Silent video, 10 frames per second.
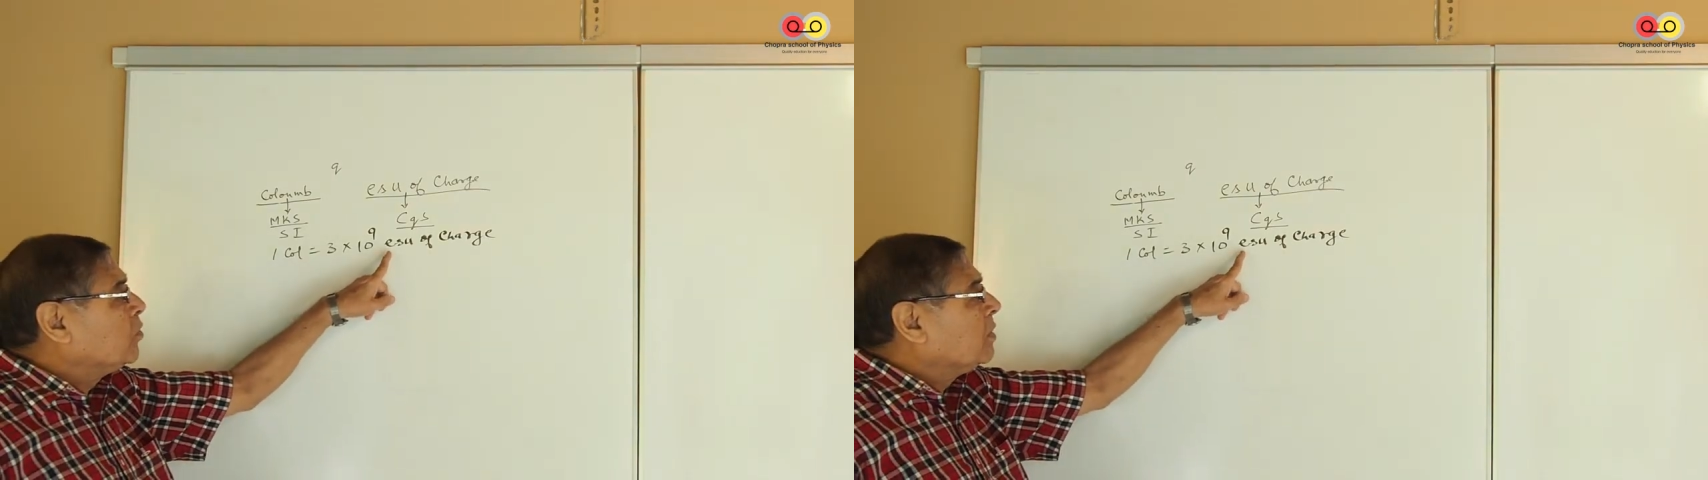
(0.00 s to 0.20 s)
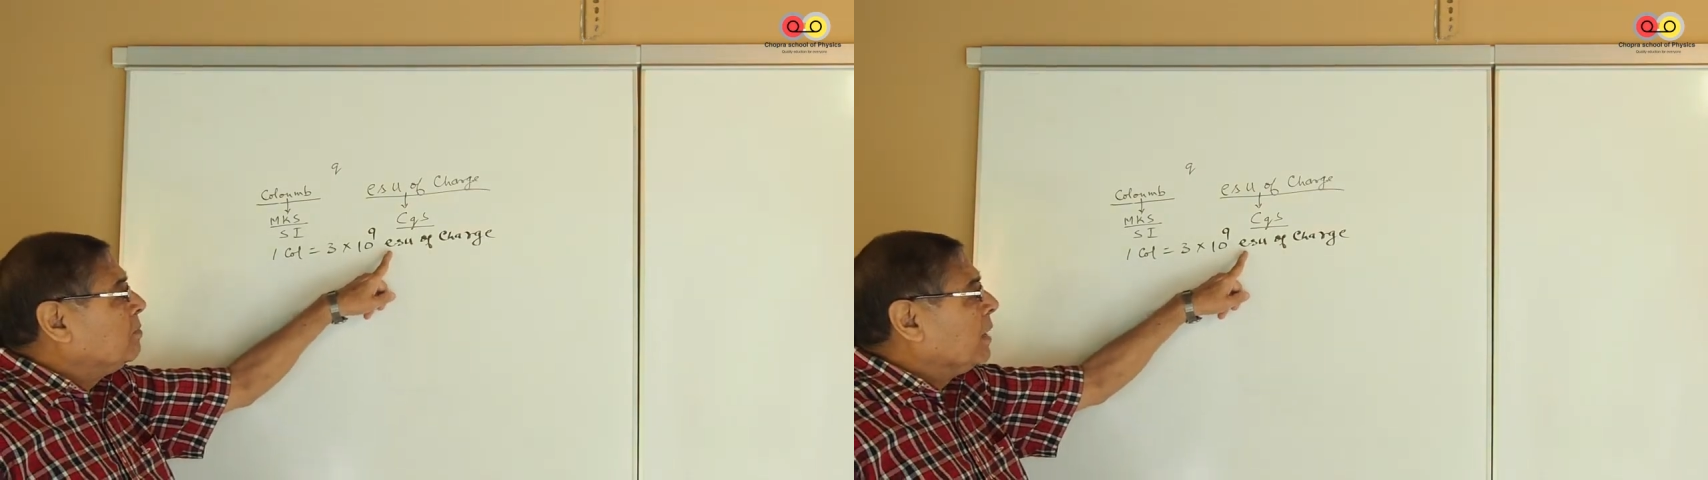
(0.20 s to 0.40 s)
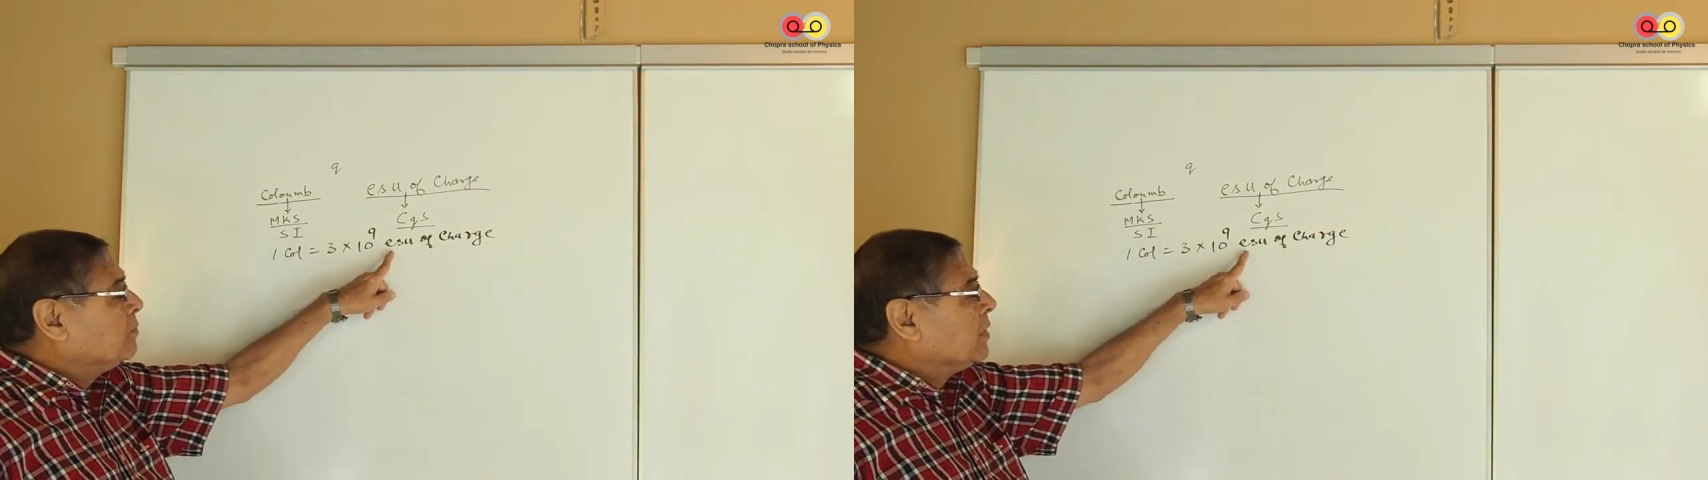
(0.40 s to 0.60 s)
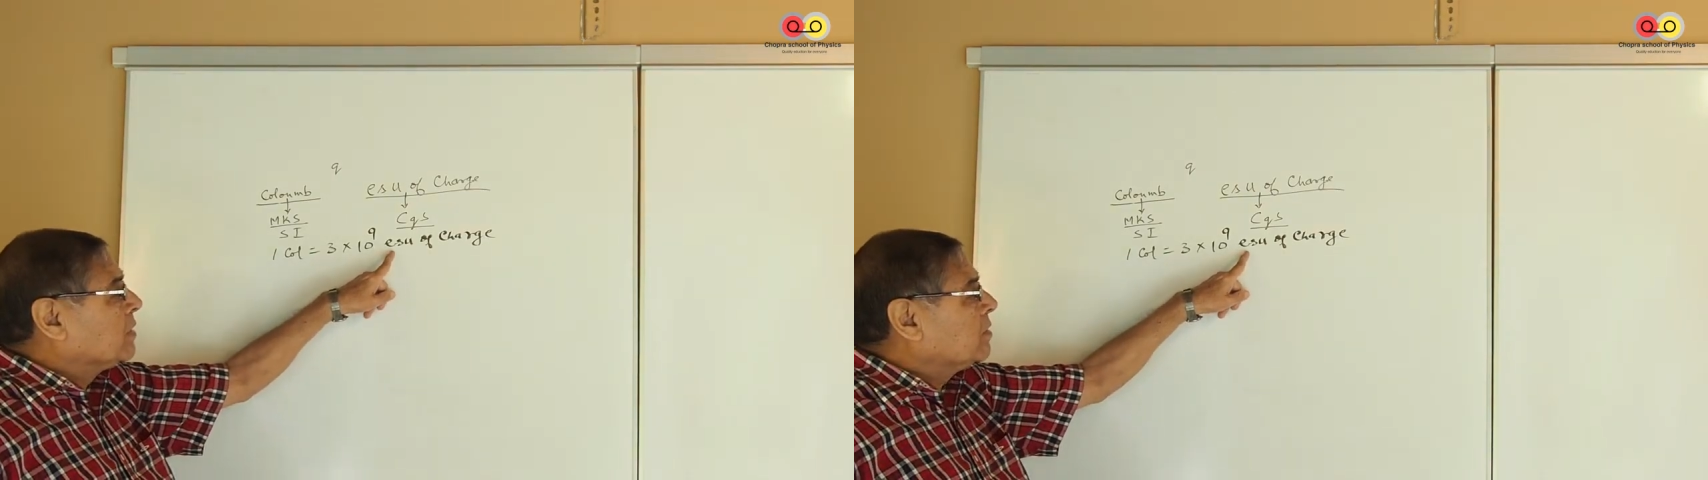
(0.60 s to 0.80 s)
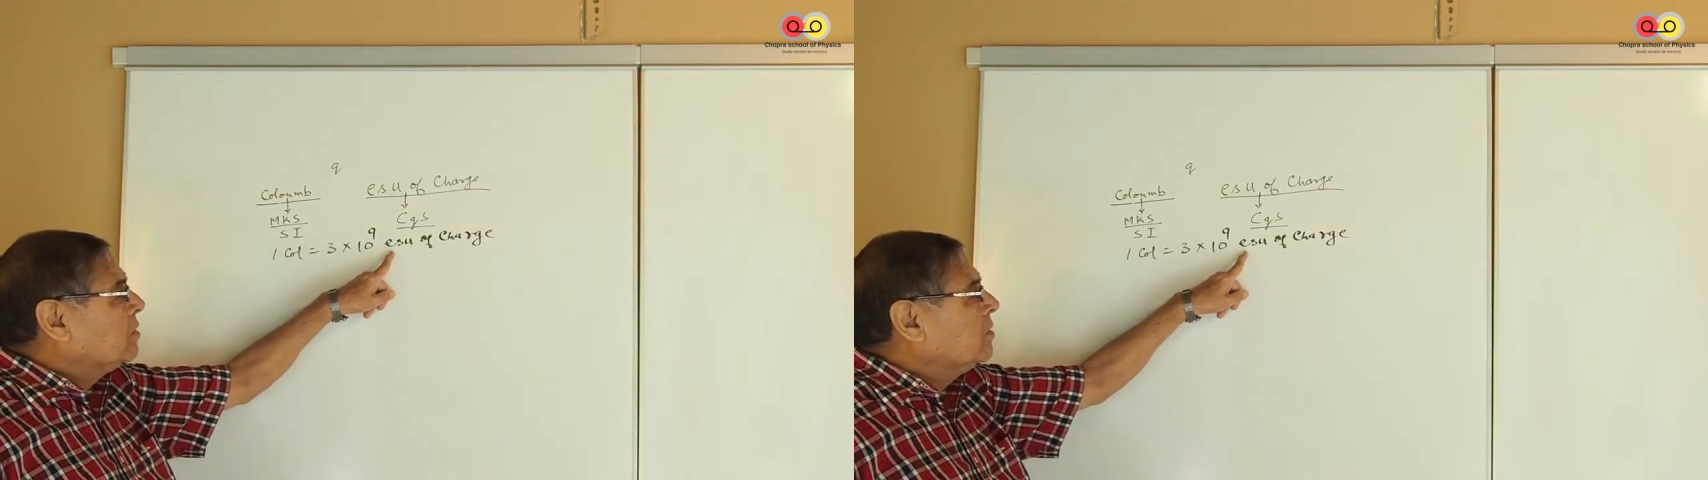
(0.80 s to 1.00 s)
to
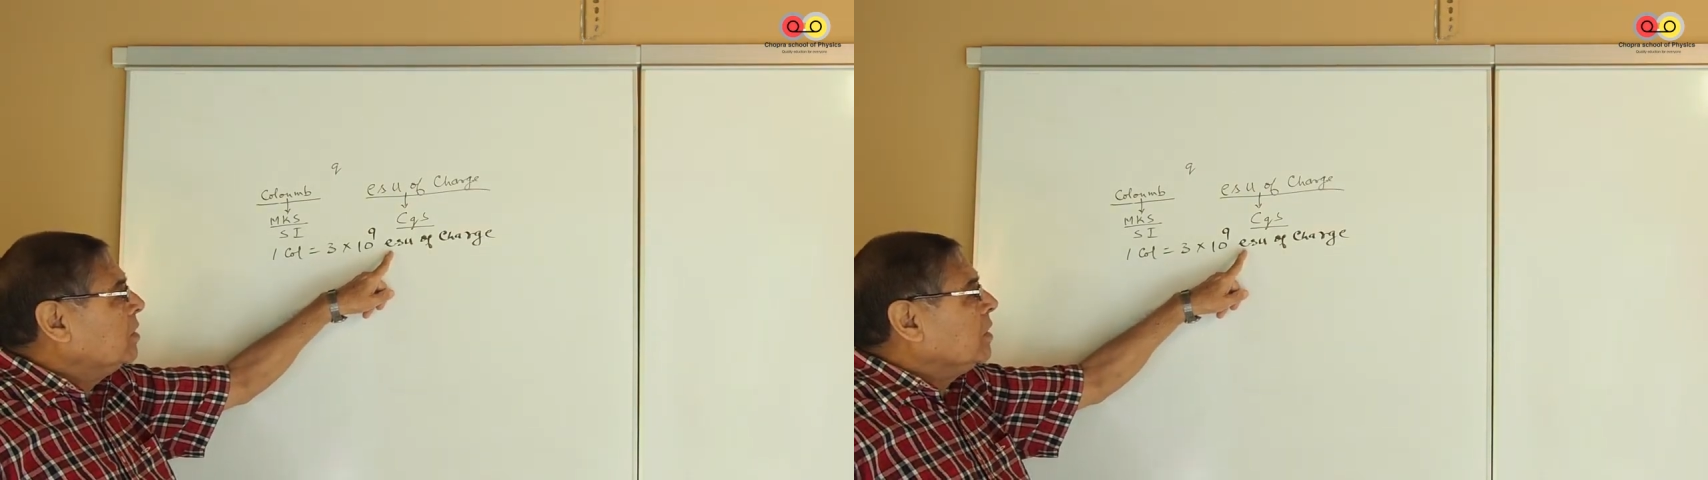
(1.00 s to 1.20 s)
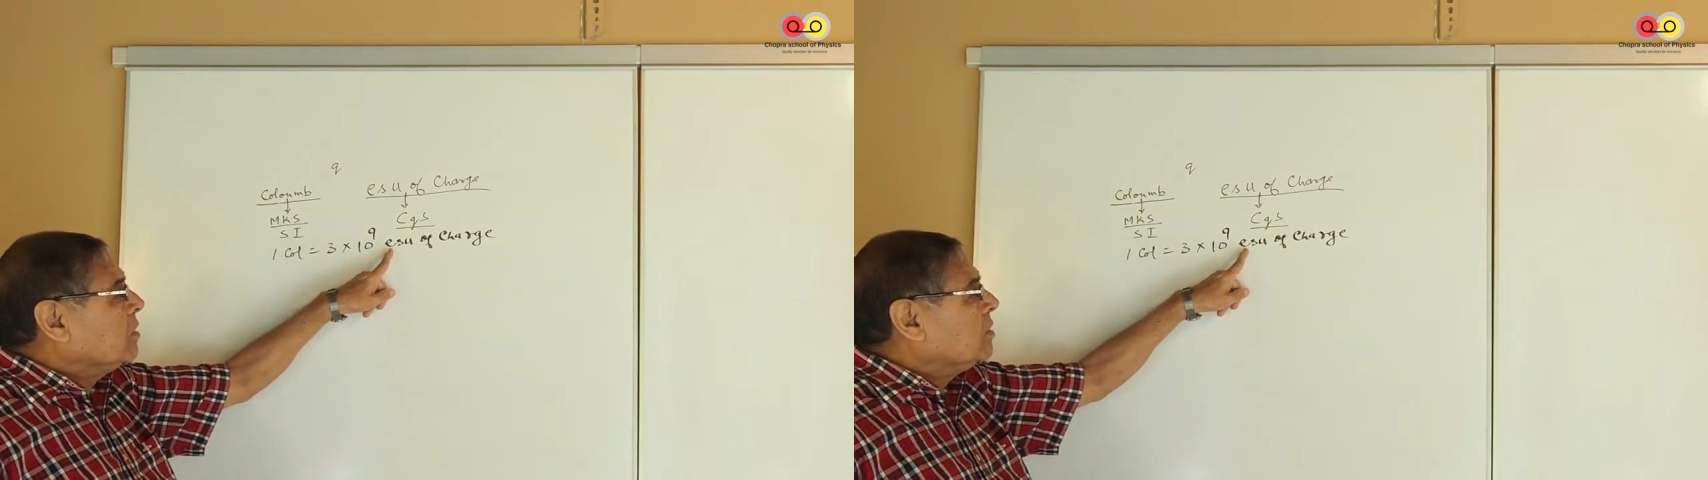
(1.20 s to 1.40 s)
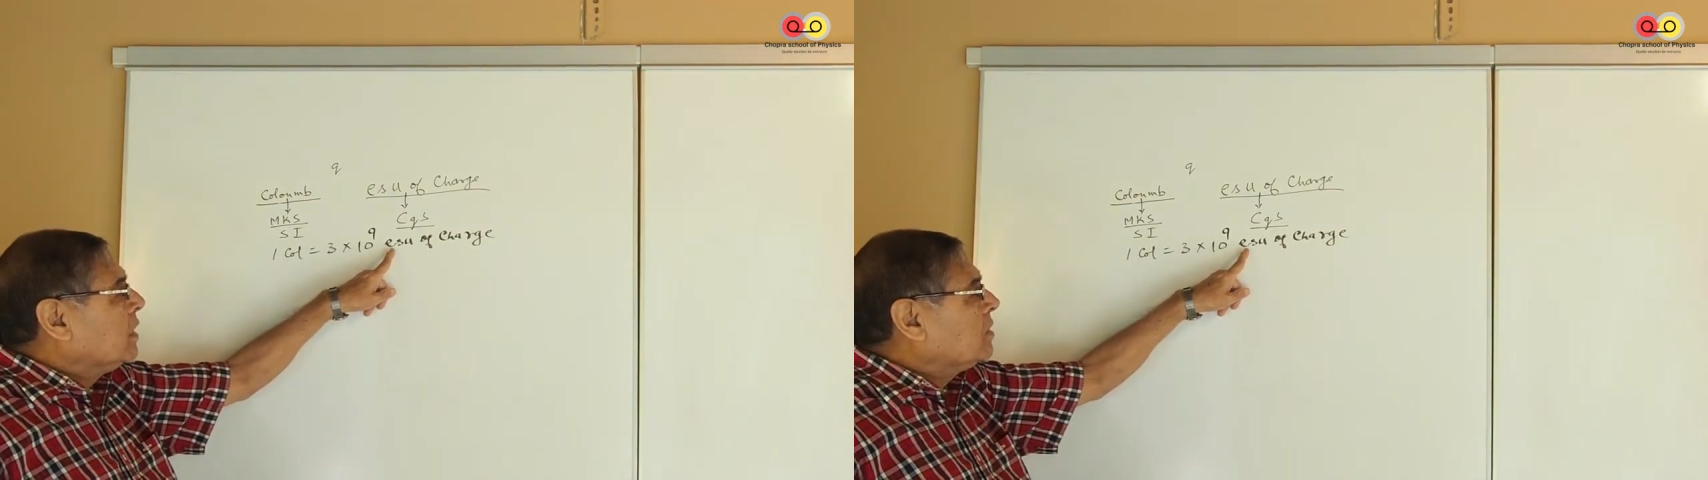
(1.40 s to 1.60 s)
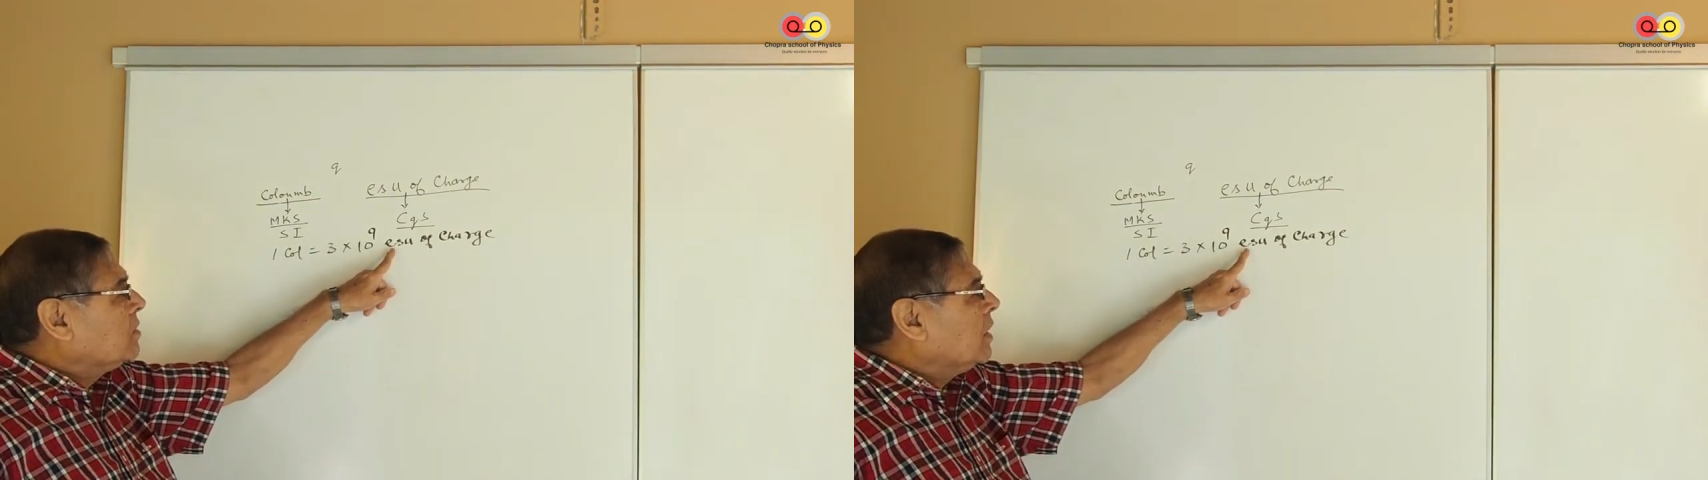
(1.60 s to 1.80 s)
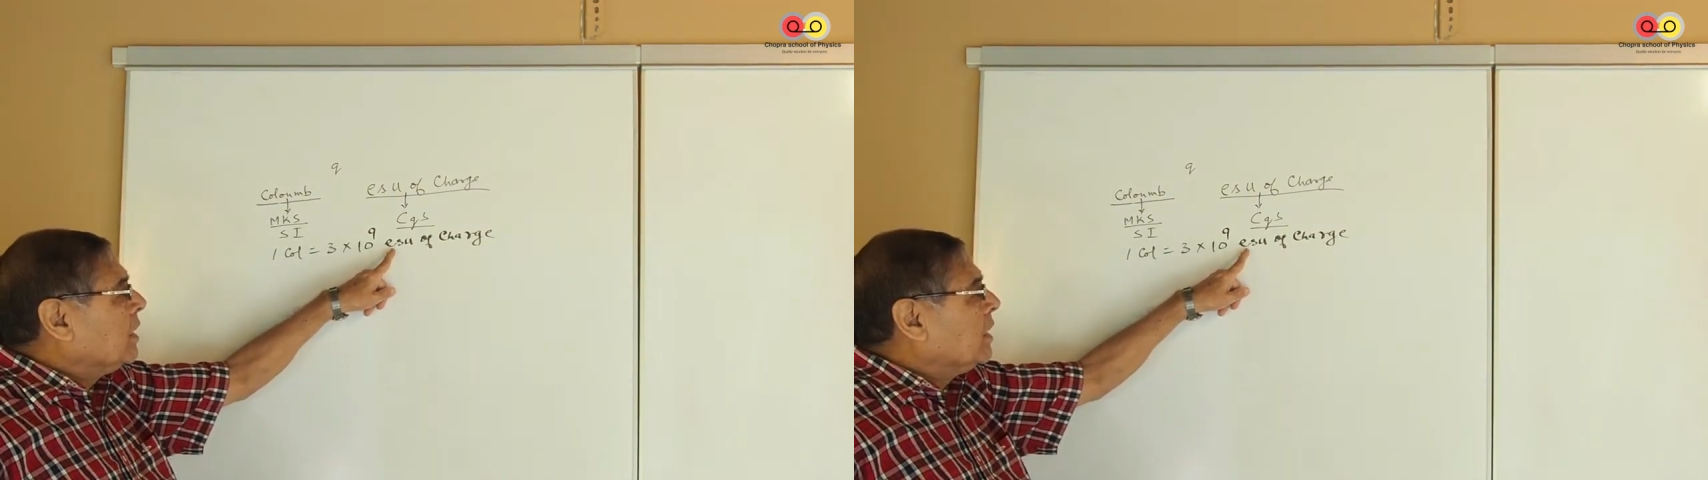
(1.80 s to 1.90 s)
remember that